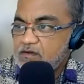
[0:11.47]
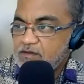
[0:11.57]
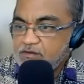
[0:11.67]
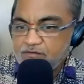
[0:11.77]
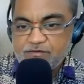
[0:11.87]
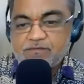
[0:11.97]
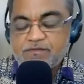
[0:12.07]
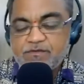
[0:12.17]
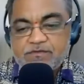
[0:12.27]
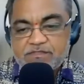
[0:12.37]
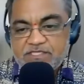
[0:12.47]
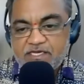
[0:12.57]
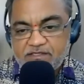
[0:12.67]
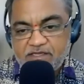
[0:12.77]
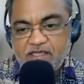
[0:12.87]
YouTube to set
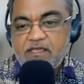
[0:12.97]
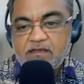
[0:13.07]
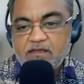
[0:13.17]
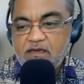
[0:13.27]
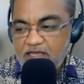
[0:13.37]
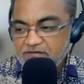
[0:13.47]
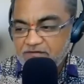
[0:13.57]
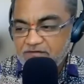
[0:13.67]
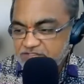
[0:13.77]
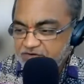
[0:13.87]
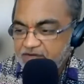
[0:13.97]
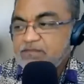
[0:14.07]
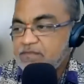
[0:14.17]
the live stream.